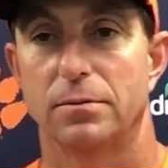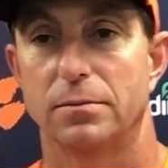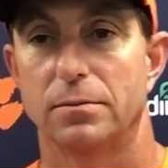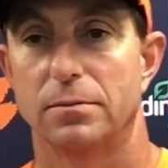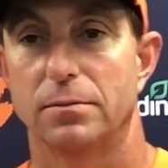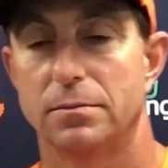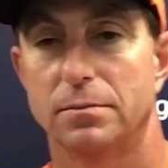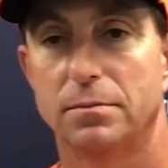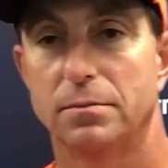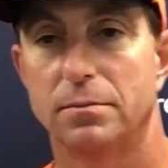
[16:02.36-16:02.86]

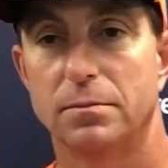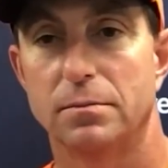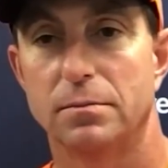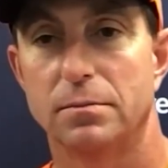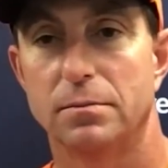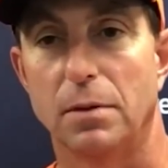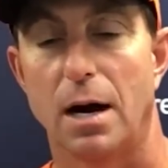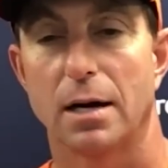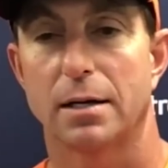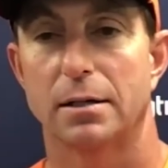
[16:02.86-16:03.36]
counting
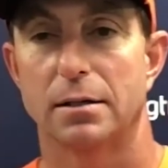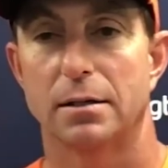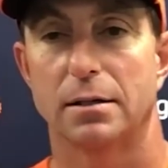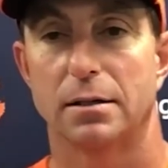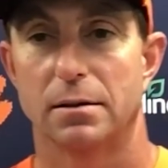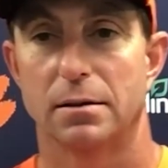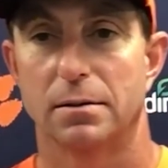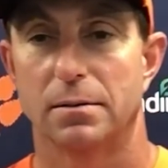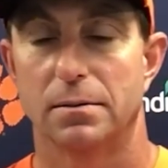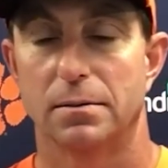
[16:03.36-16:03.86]

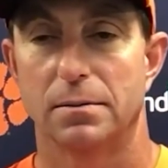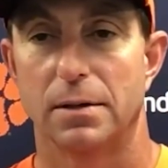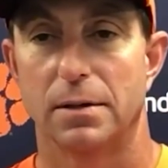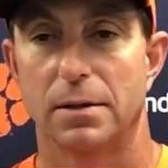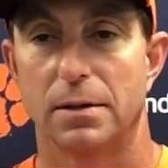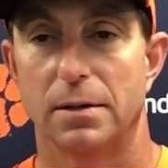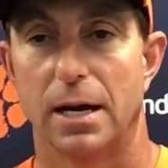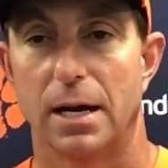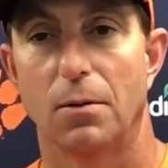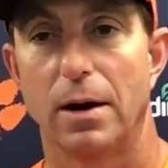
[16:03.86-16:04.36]
Bach and
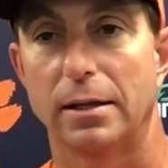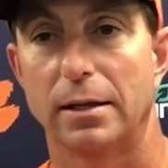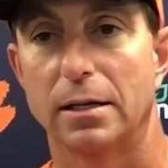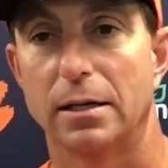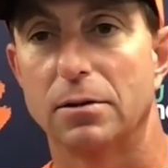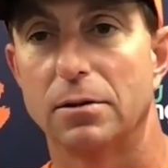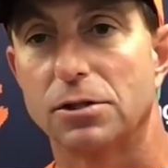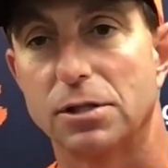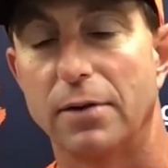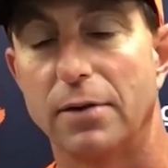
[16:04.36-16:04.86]

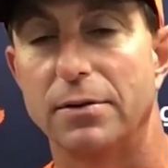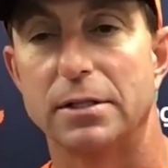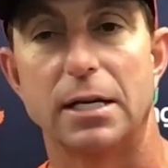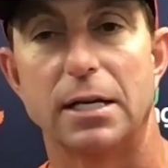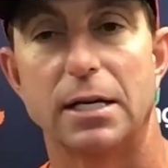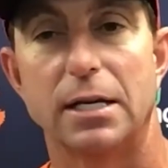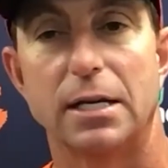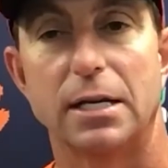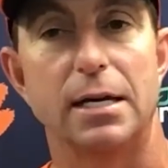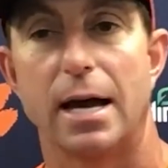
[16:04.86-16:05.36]
Galloway, I think it
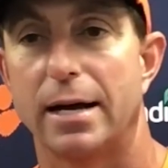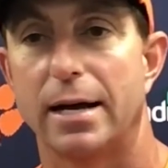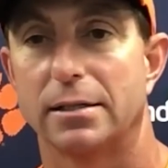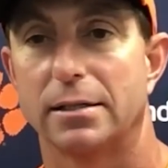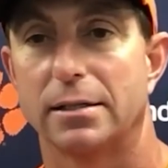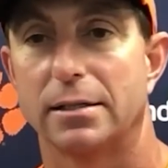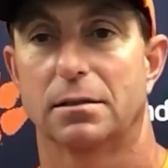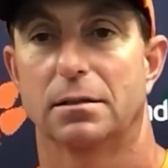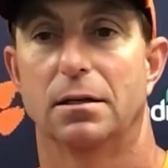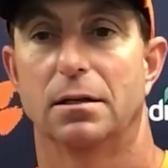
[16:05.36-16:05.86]
was
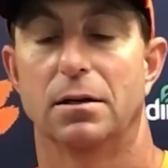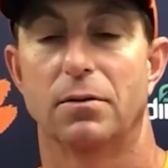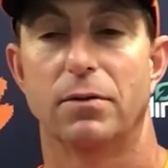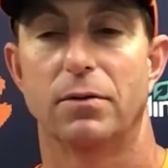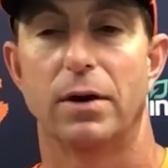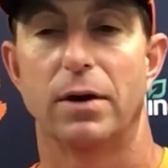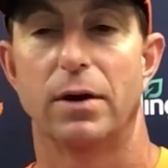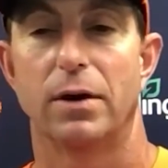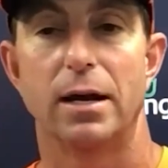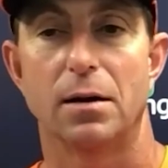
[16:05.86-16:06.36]
17
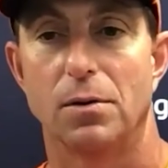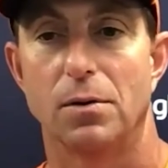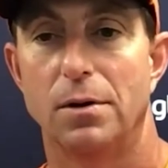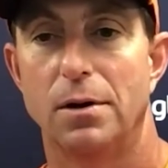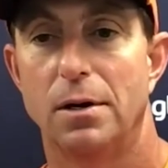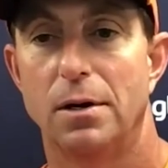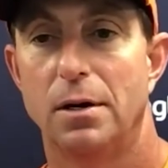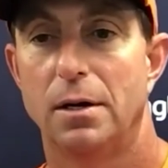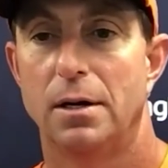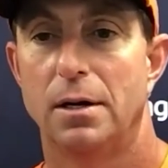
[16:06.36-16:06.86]
guys
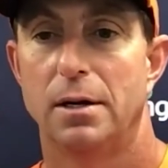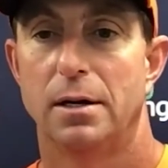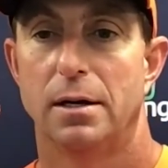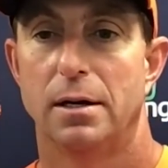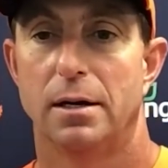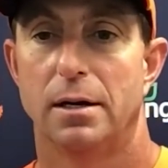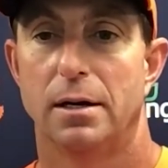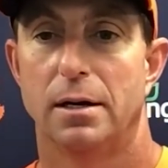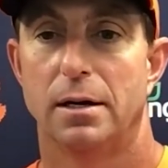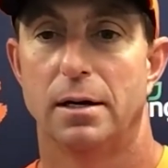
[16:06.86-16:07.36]
unavailable.
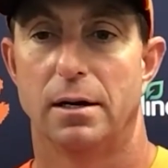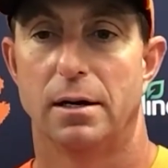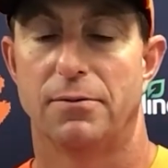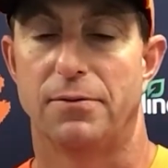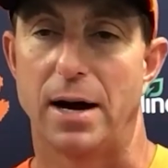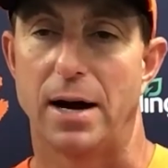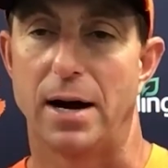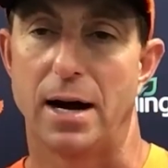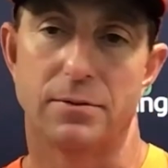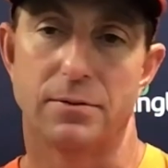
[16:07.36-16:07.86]

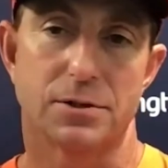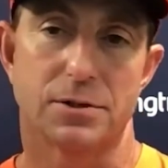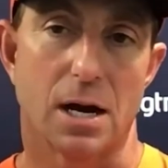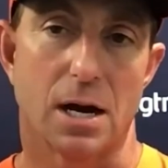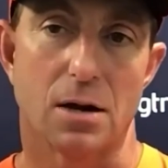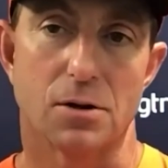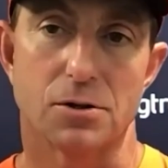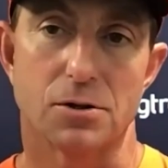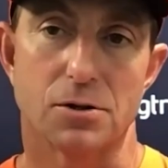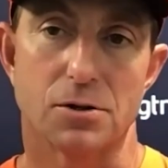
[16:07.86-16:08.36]

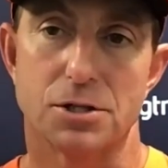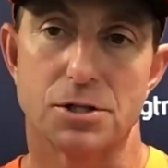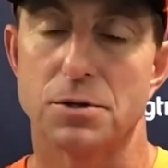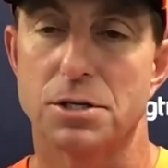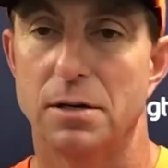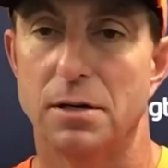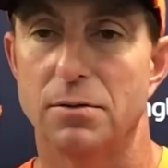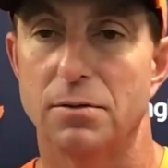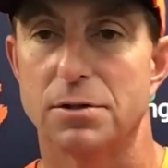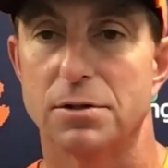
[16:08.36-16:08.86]
Five
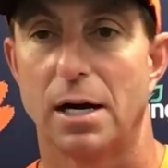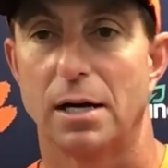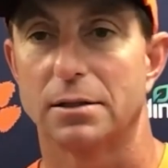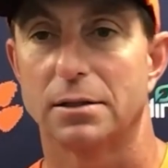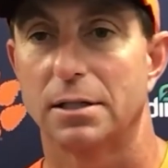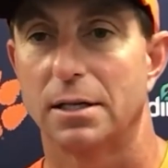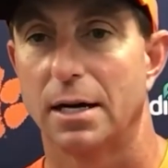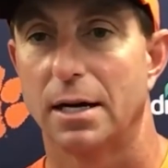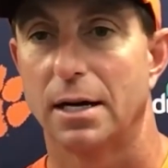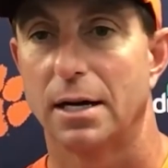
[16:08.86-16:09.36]
scholarship
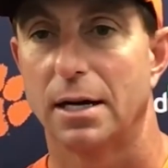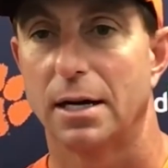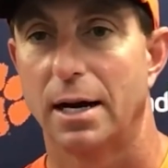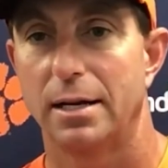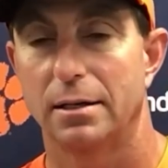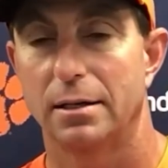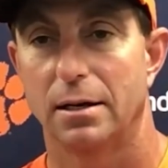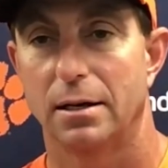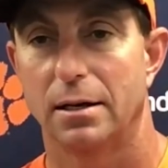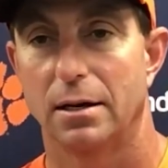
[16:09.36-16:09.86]
receivers out
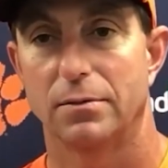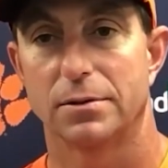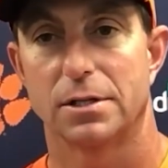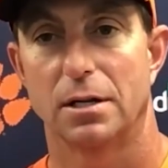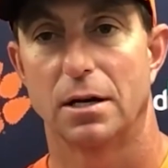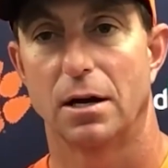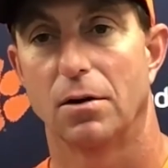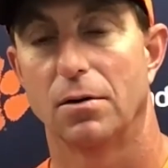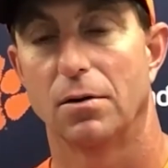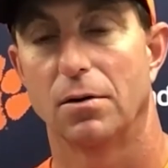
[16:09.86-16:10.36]
tonight.
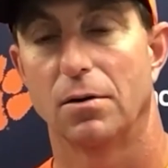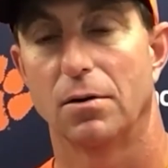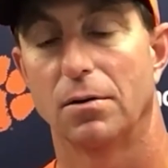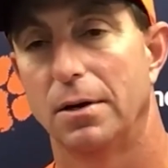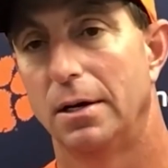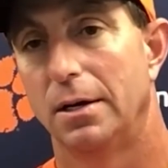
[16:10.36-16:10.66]
Obviously,